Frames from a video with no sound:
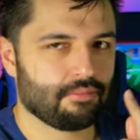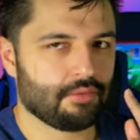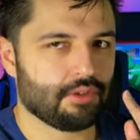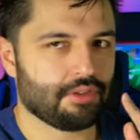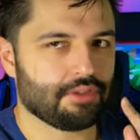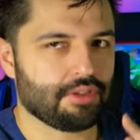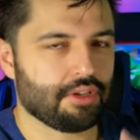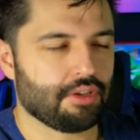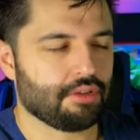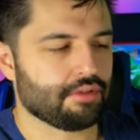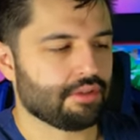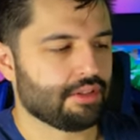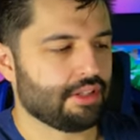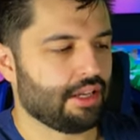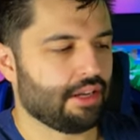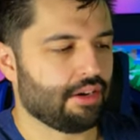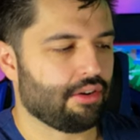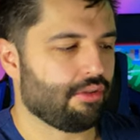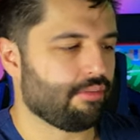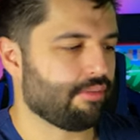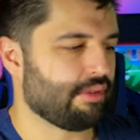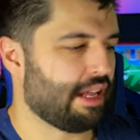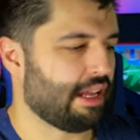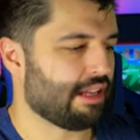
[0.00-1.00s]
Let's go,
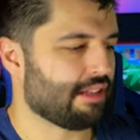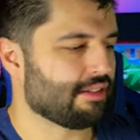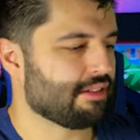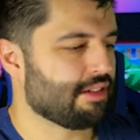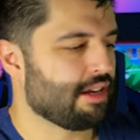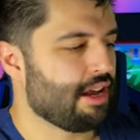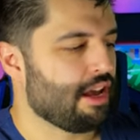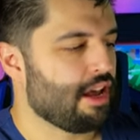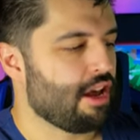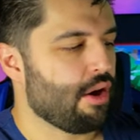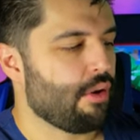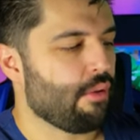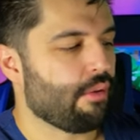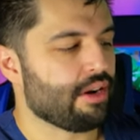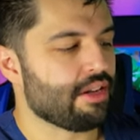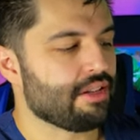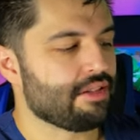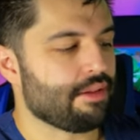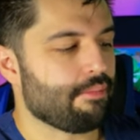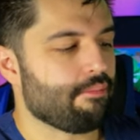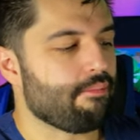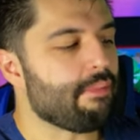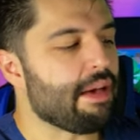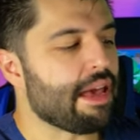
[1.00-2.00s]
stay-at-home dads. What is
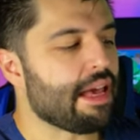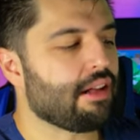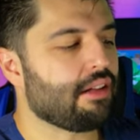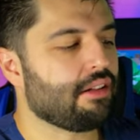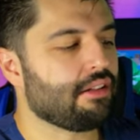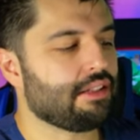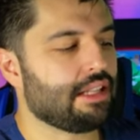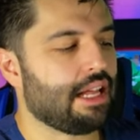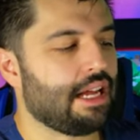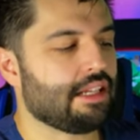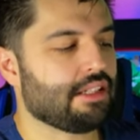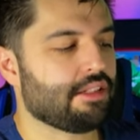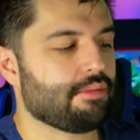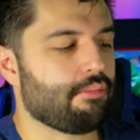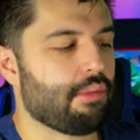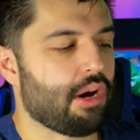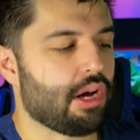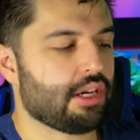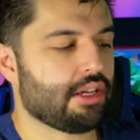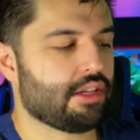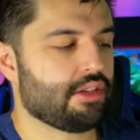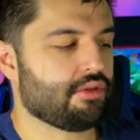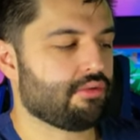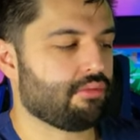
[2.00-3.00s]
the male night
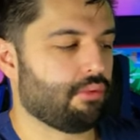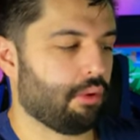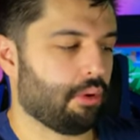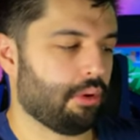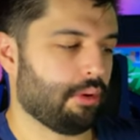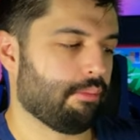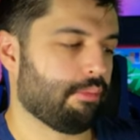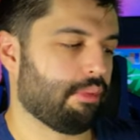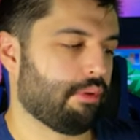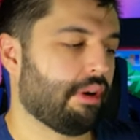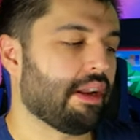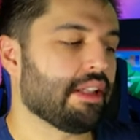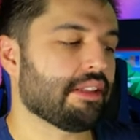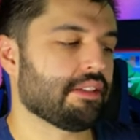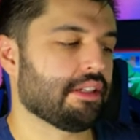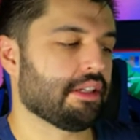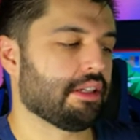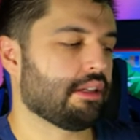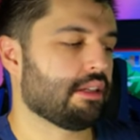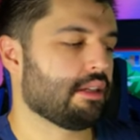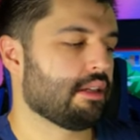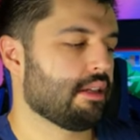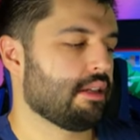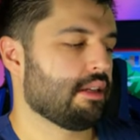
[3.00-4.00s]
monkey's role in
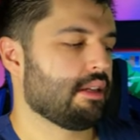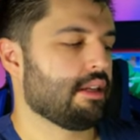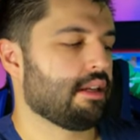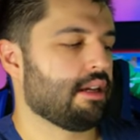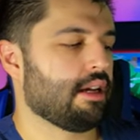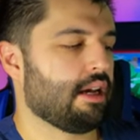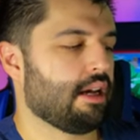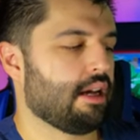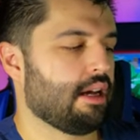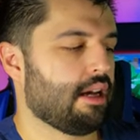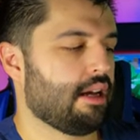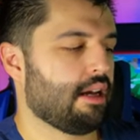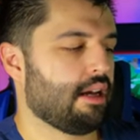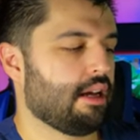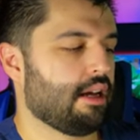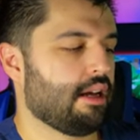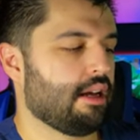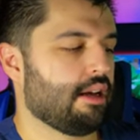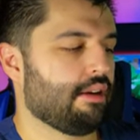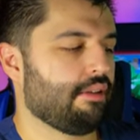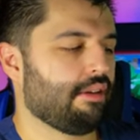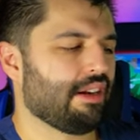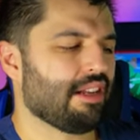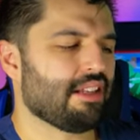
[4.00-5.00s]
parenting?
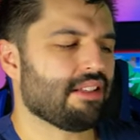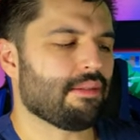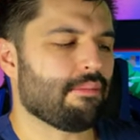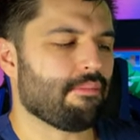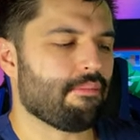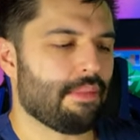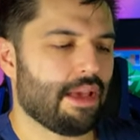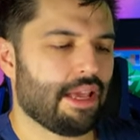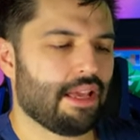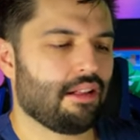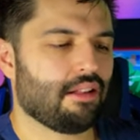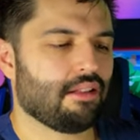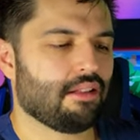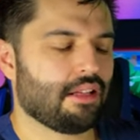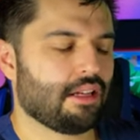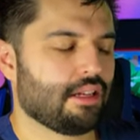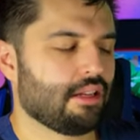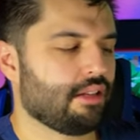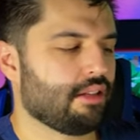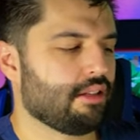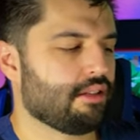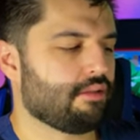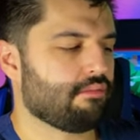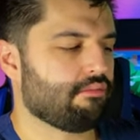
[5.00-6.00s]
Uh, what is the male
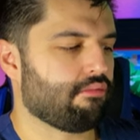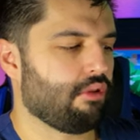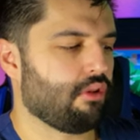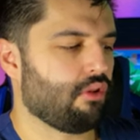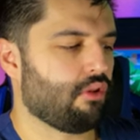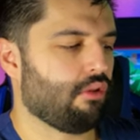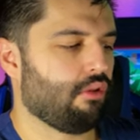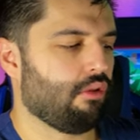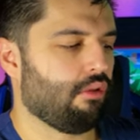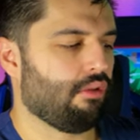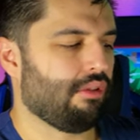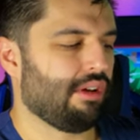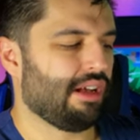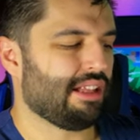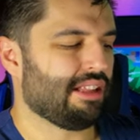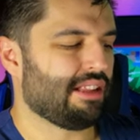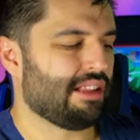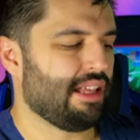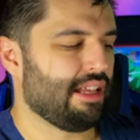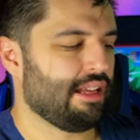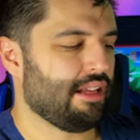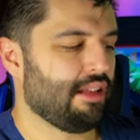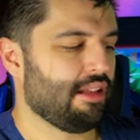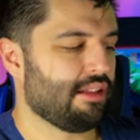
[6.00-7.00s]
Nanki's role? I
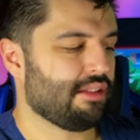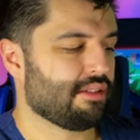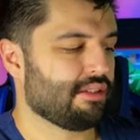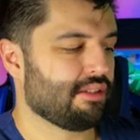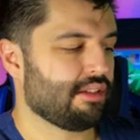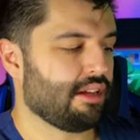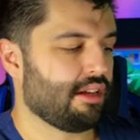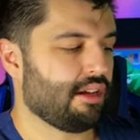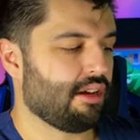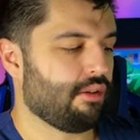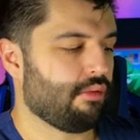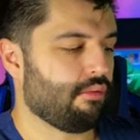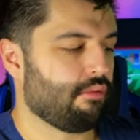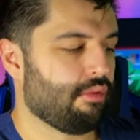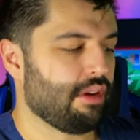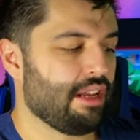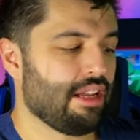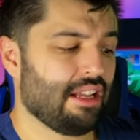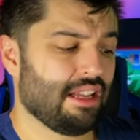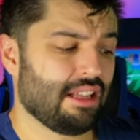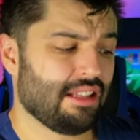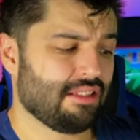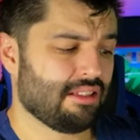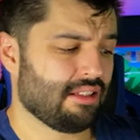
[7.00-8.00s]
think it's uh,
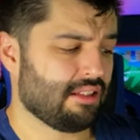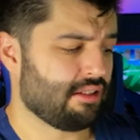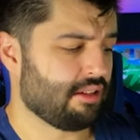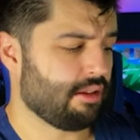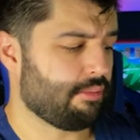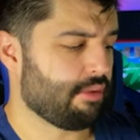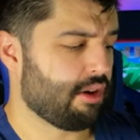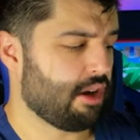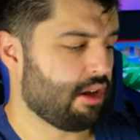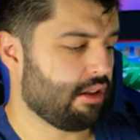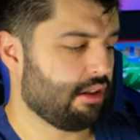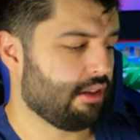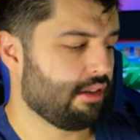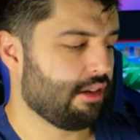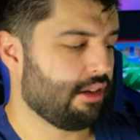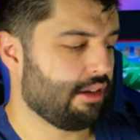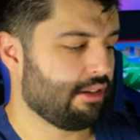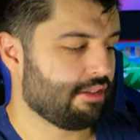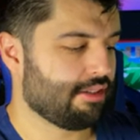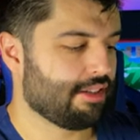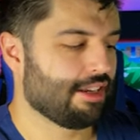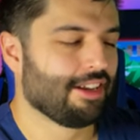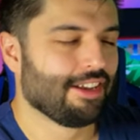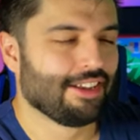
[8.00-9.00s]
weekends and some
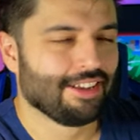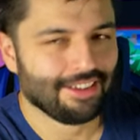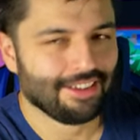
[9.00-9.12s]
holidays.